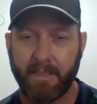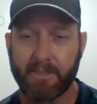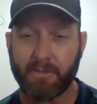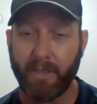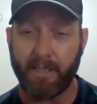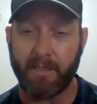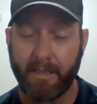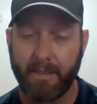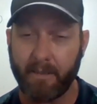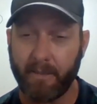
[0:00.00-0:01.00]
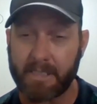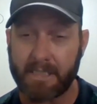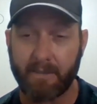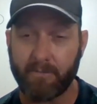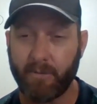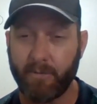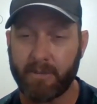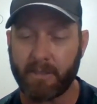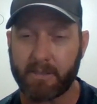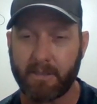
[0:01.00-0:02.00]
It's weird, and no sound
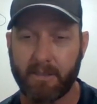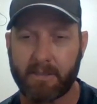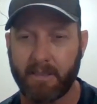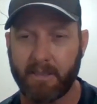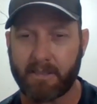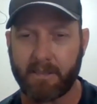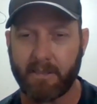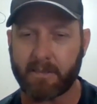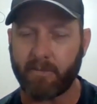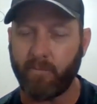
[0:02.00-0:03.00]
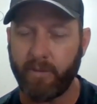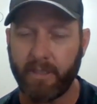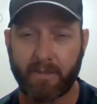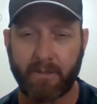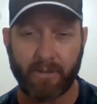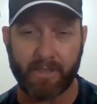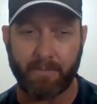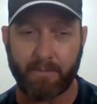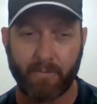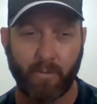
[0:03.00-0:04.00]
rooms. It's a weird
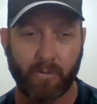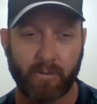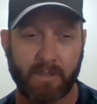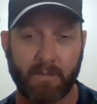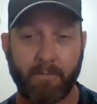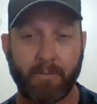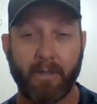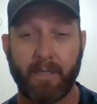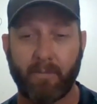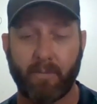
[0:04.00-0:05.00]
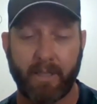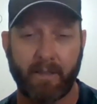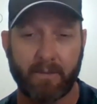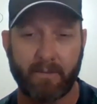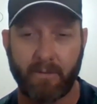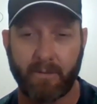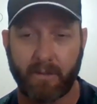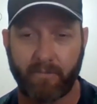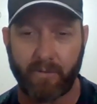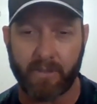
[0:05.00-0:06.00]
concept. Water is a brilliant way. They do a
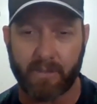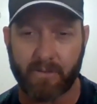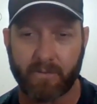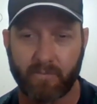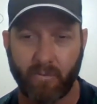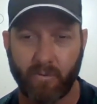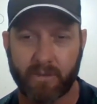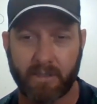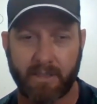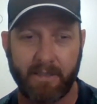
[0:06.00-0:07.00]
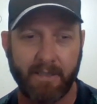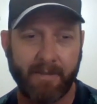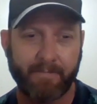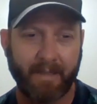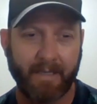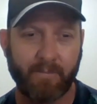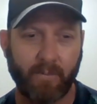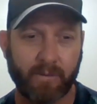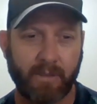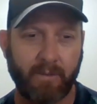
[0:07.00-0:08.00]
lot of research on water and
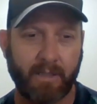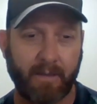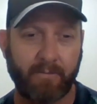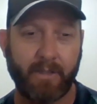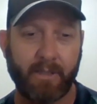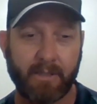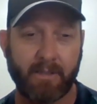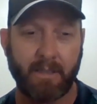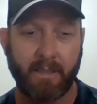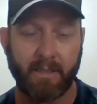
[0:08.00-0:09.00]
water recoveries,